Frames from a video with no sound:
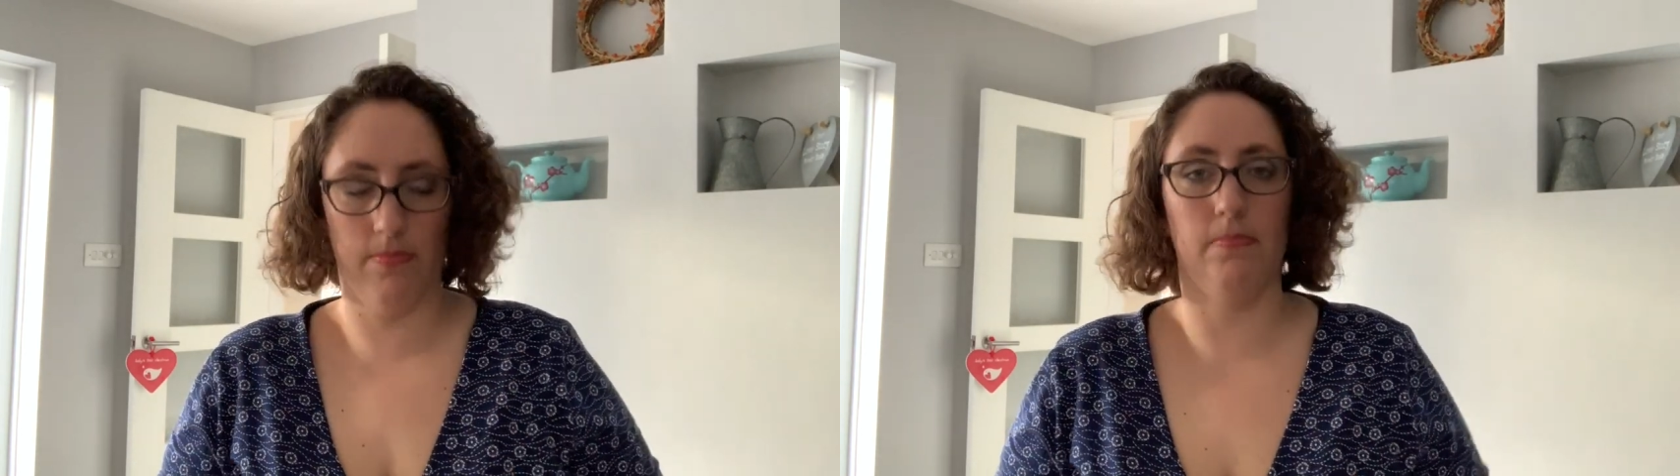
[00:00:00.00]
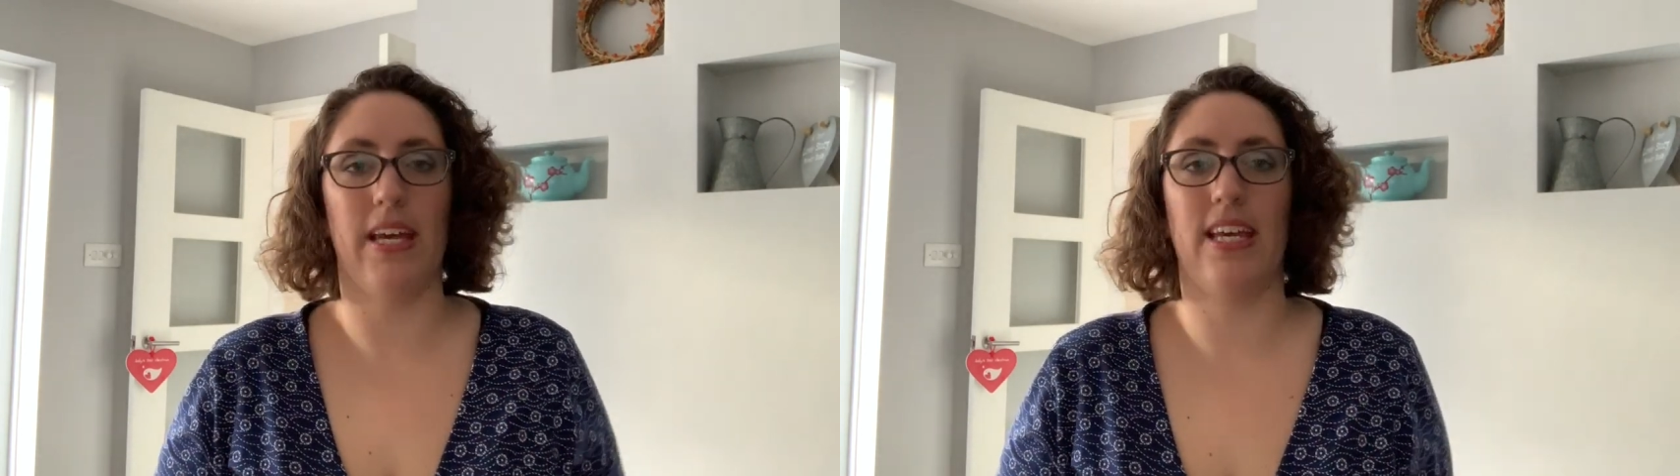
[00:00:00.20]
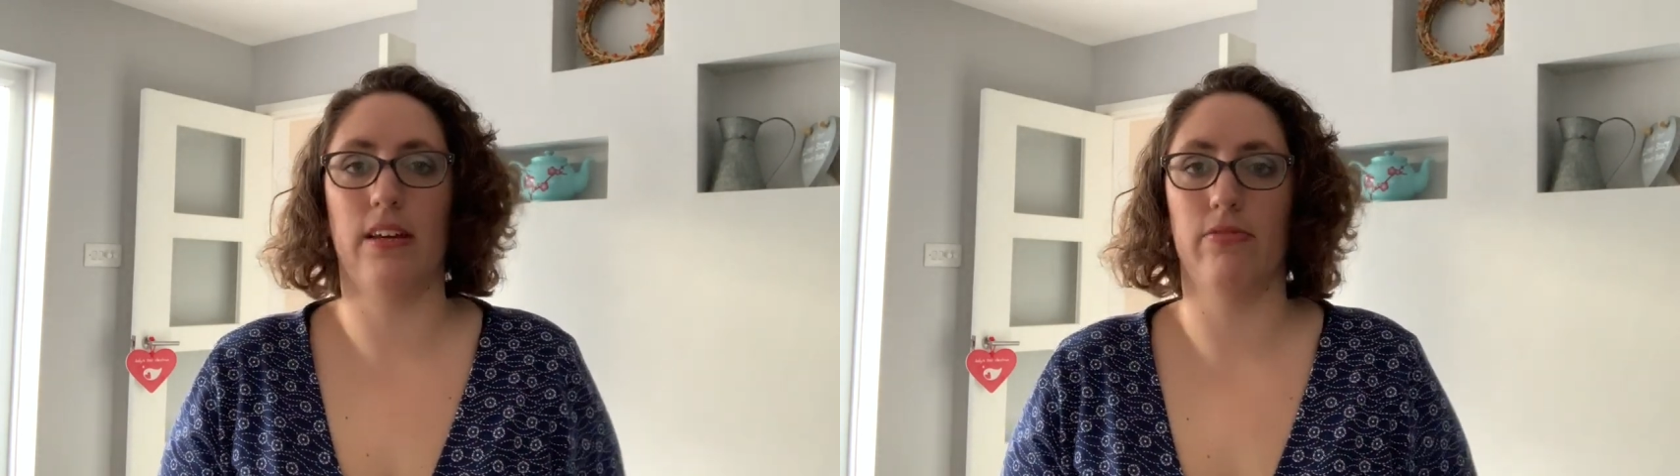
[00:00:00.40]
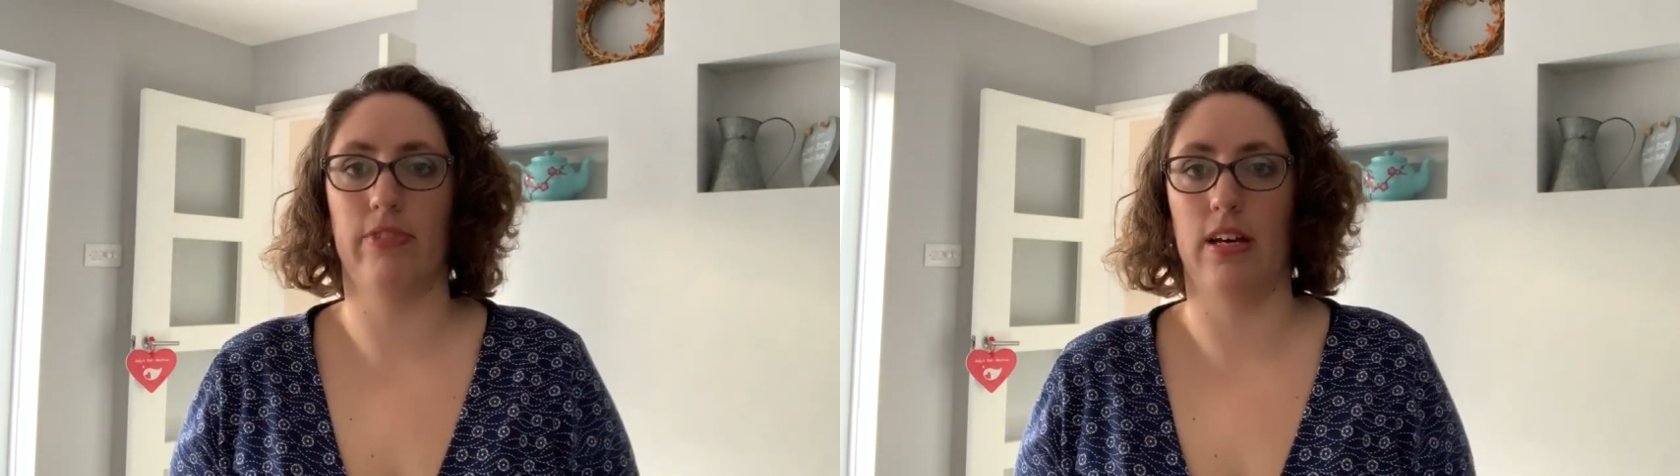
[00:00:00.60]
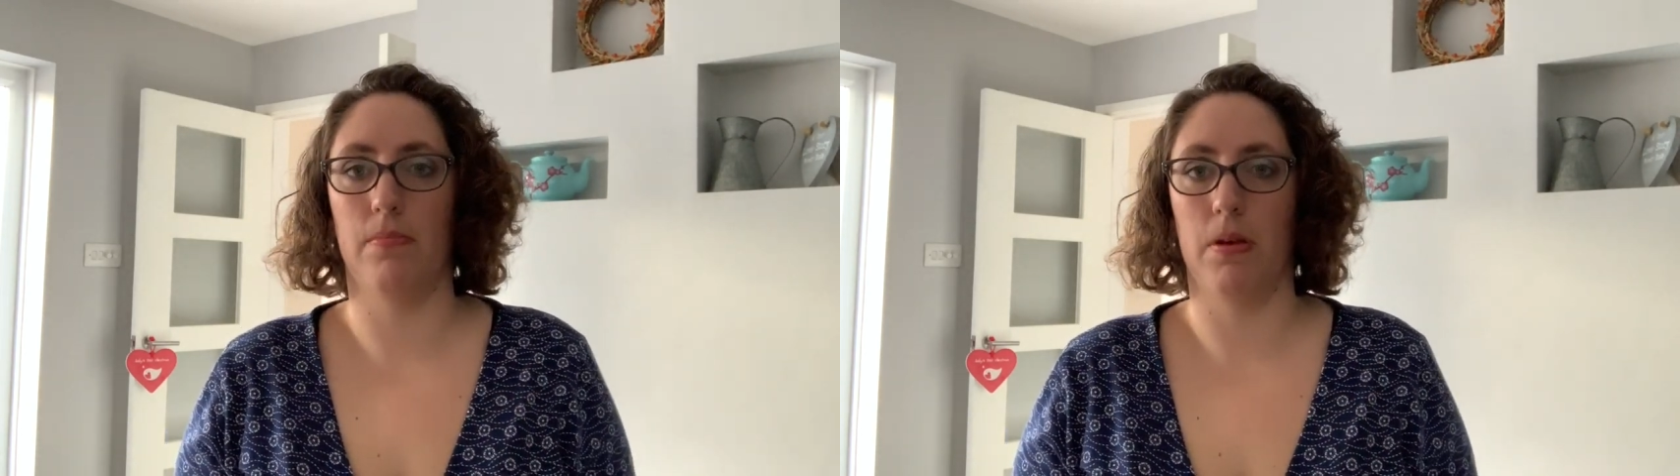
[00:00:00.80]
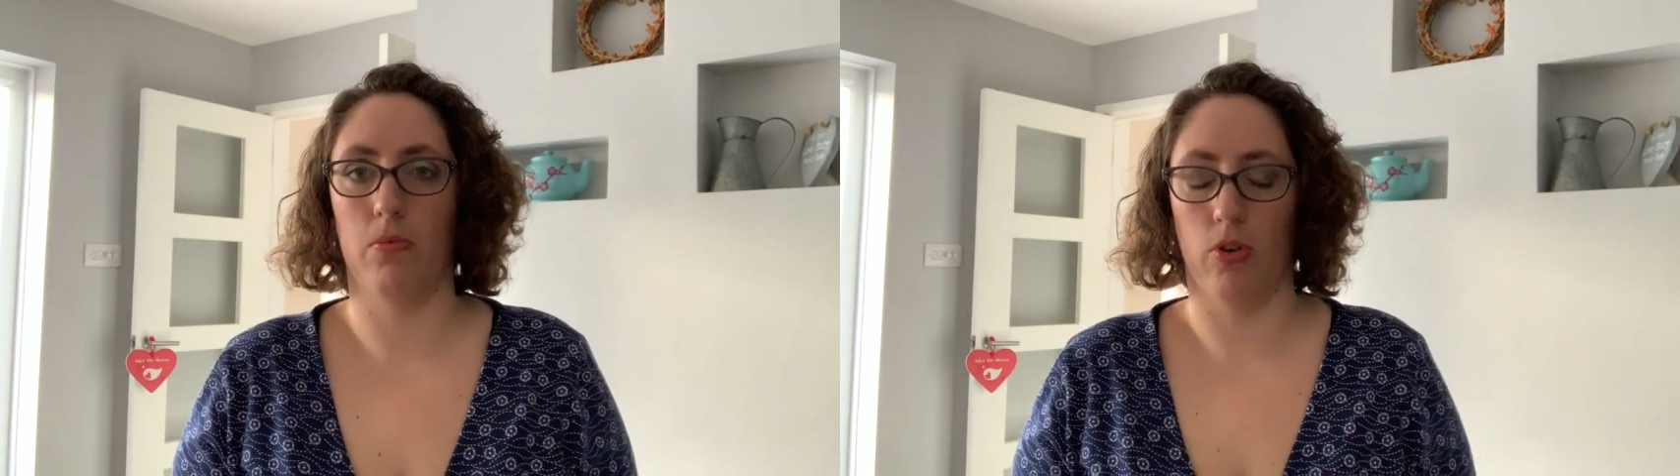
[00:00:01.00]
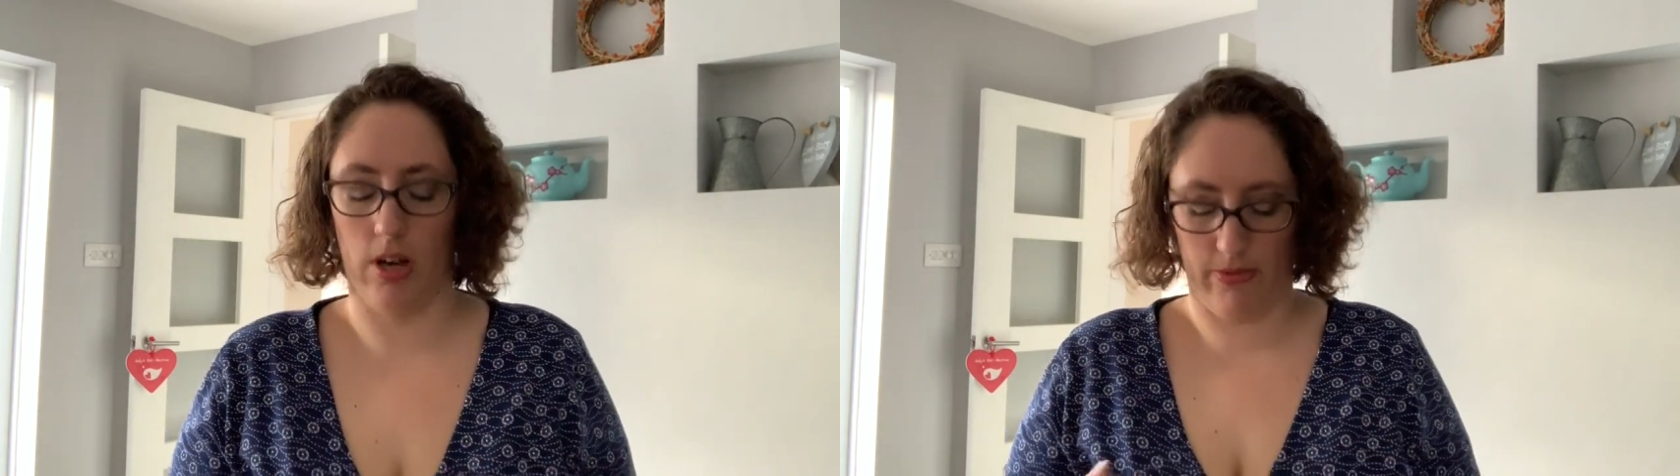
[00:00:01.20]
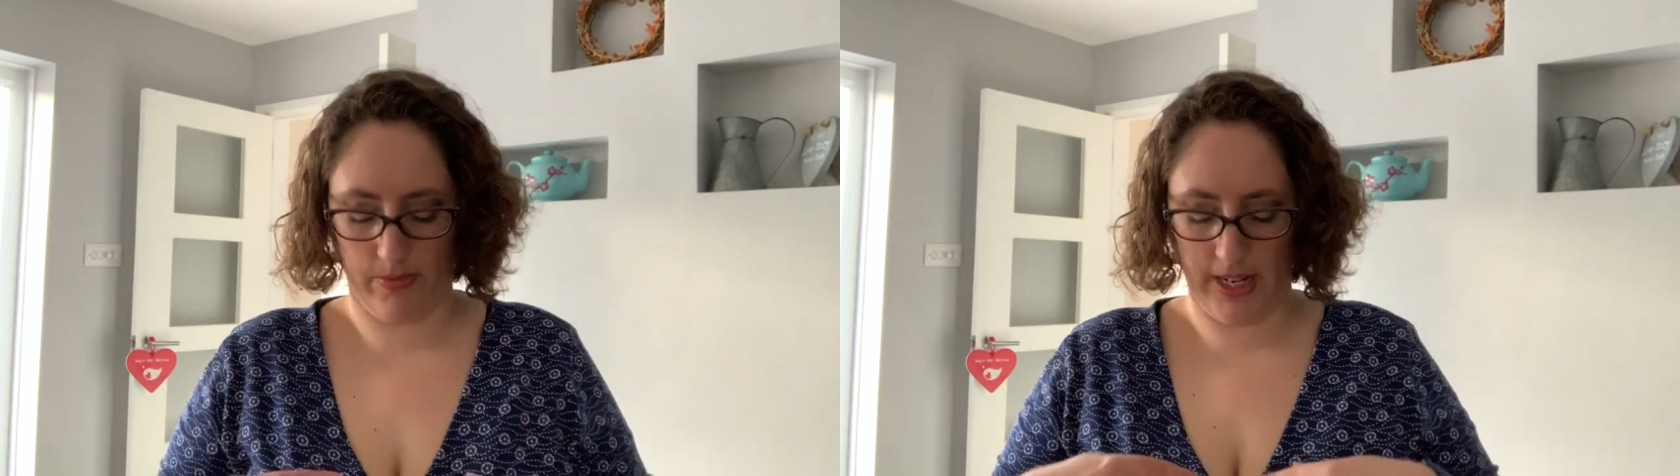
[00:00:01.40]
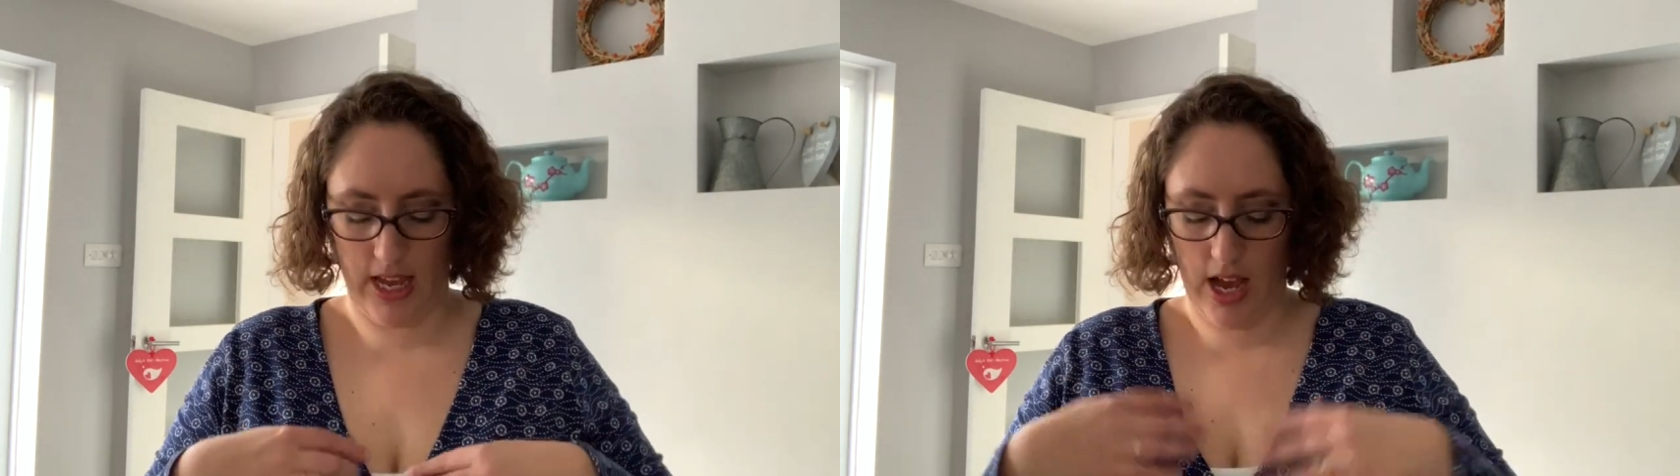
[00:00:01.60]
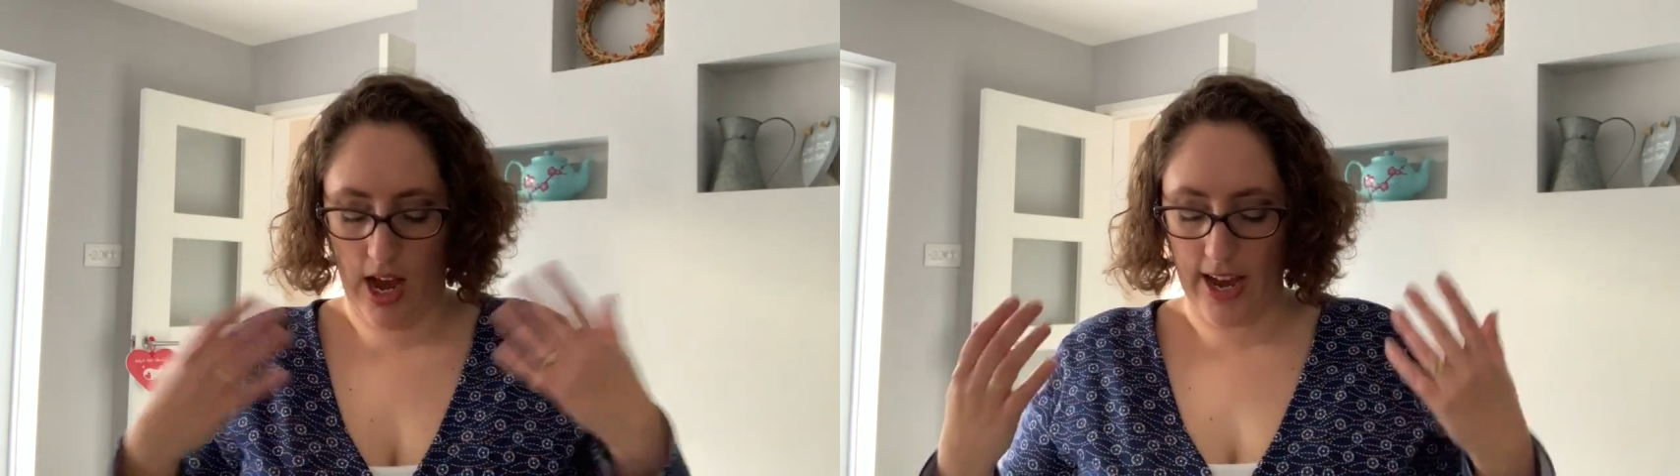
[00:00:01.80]
make it fit a bit more
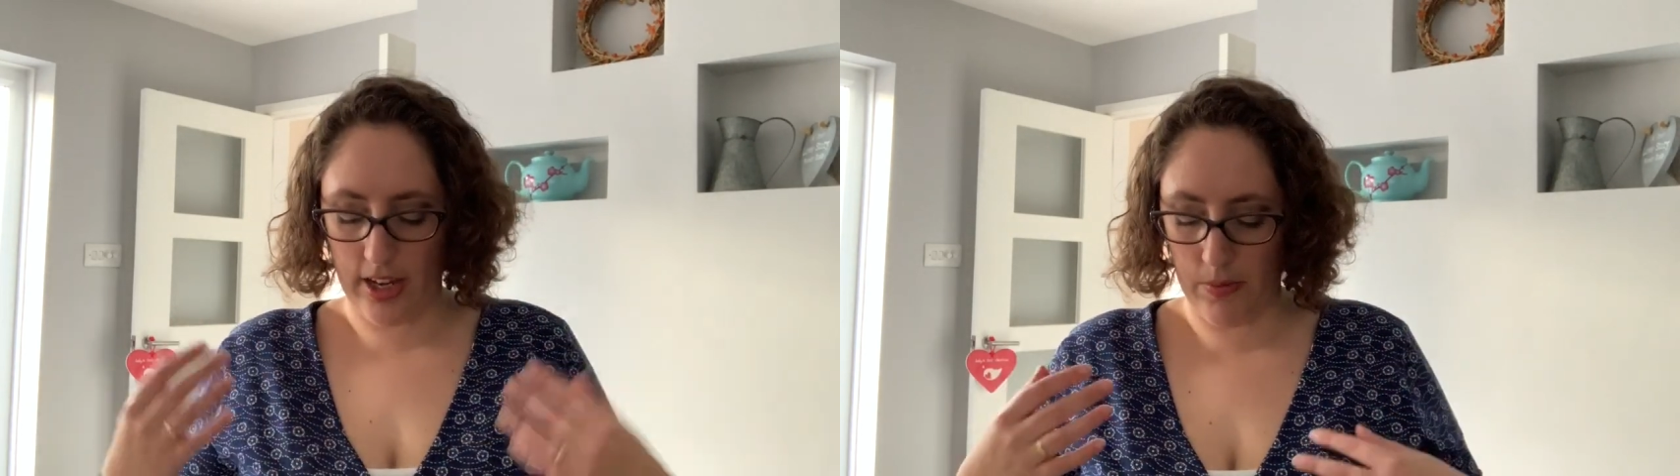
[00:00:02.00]
comfortably. I